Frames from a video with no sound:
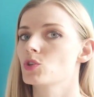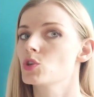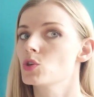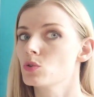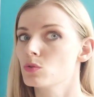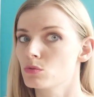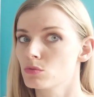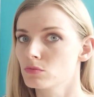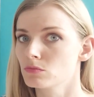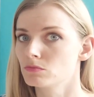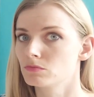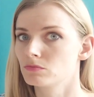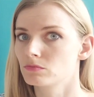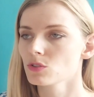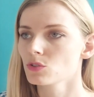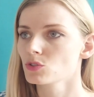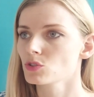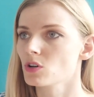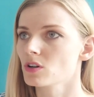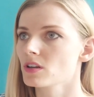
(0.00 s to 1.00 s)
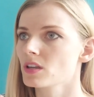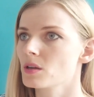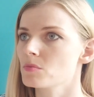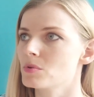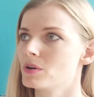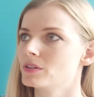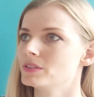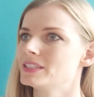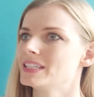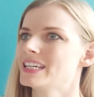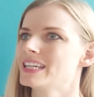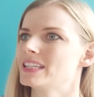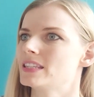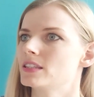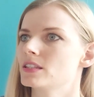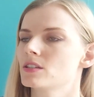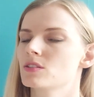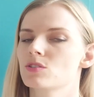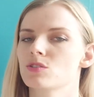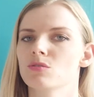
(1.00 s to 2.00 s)
you, you're talking about
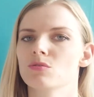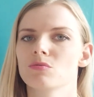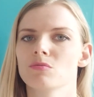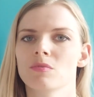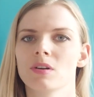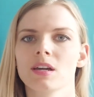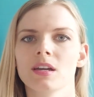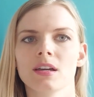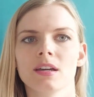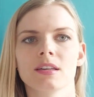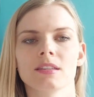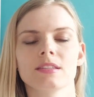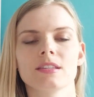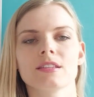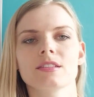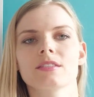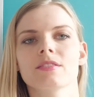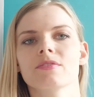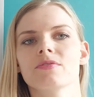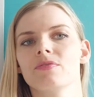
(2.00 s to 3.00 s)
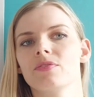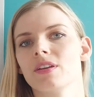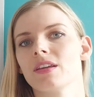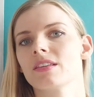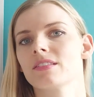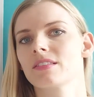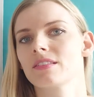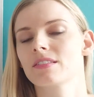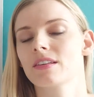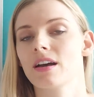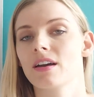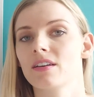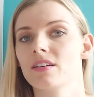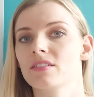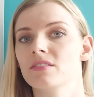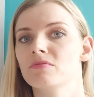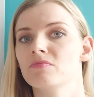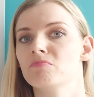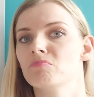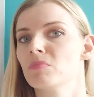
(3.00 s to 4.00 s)
it. So these phrases
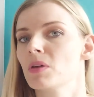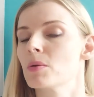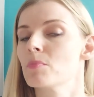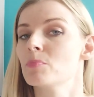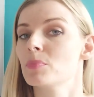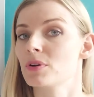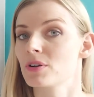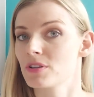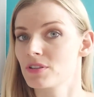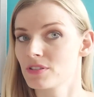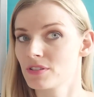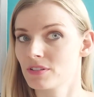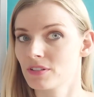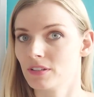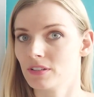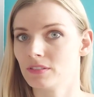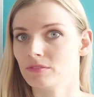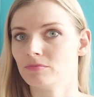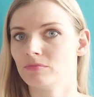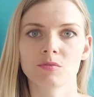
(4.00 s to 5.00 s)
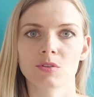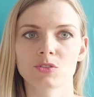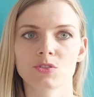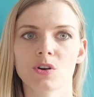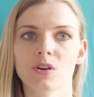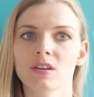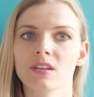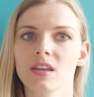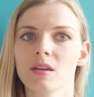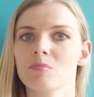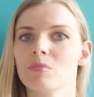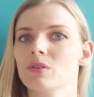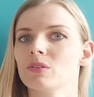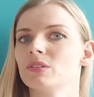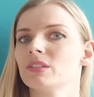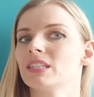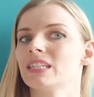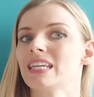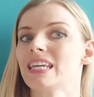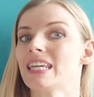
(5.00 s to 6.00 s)
are impersonal. We're talking
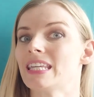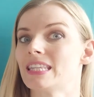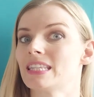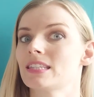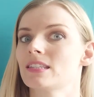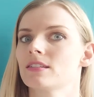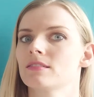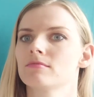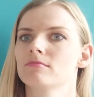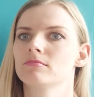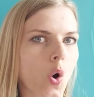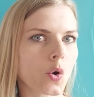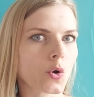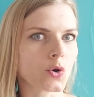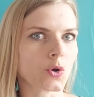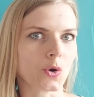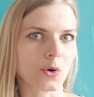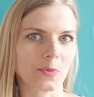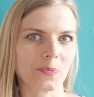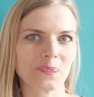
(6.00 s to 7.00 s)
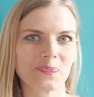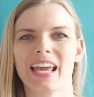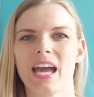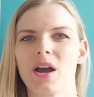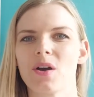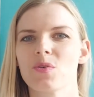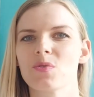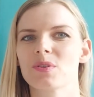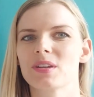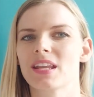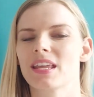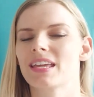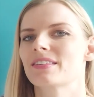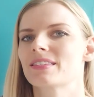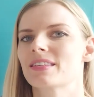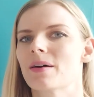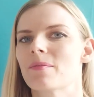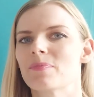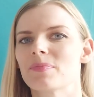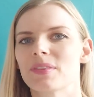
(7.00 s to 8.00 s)
about it, ono, how
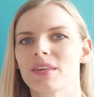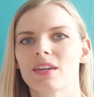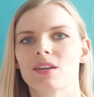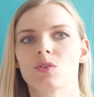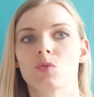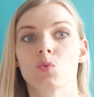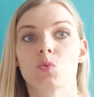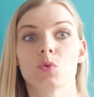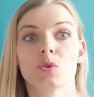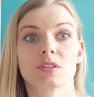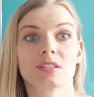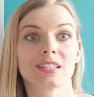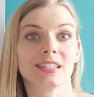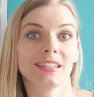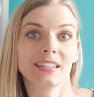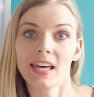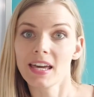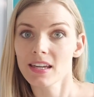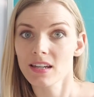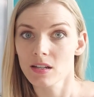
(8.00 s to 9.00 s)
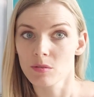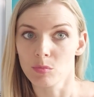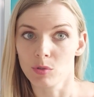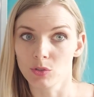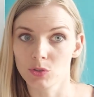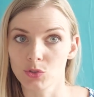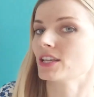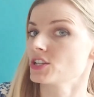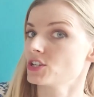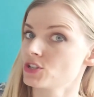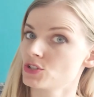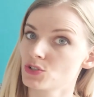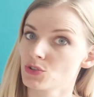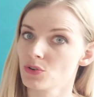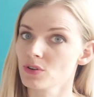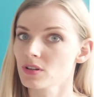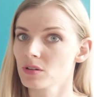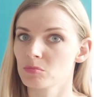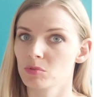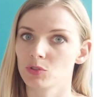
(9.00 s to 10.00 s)
something was likable,
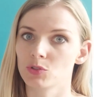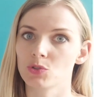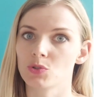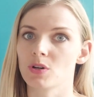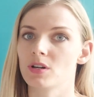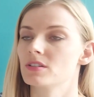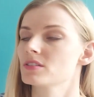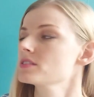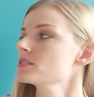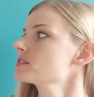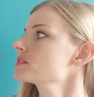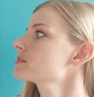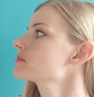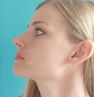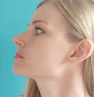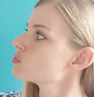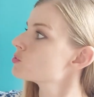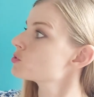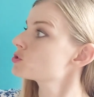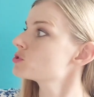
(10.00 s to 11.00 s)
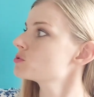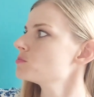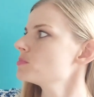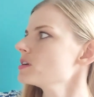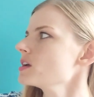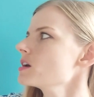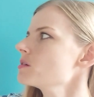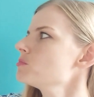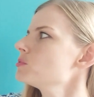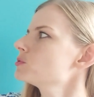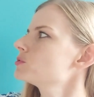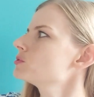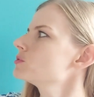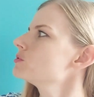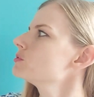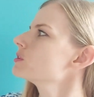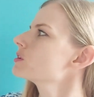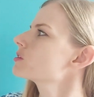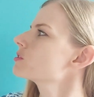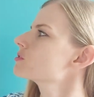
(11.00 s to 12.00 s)
enjoyable to us. Would you be able
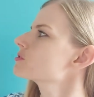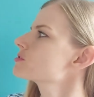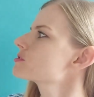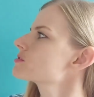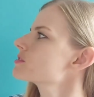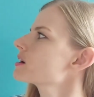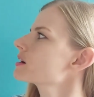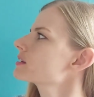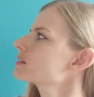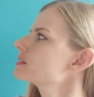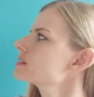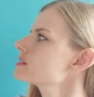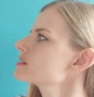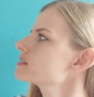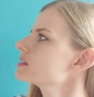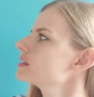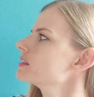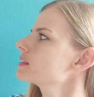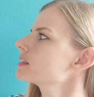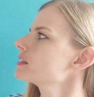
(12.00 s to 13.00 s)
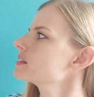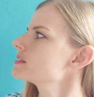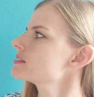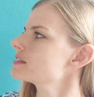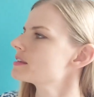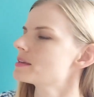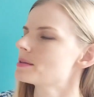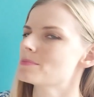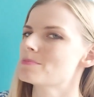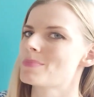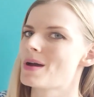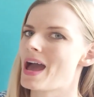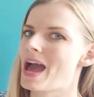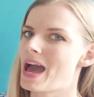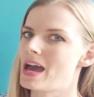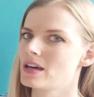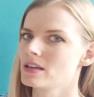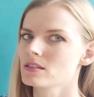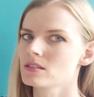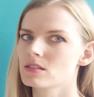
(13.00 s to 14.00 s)
to construct this sentence in
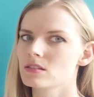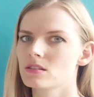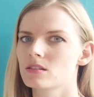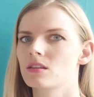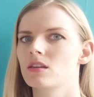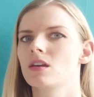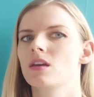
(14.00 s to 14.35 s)
past?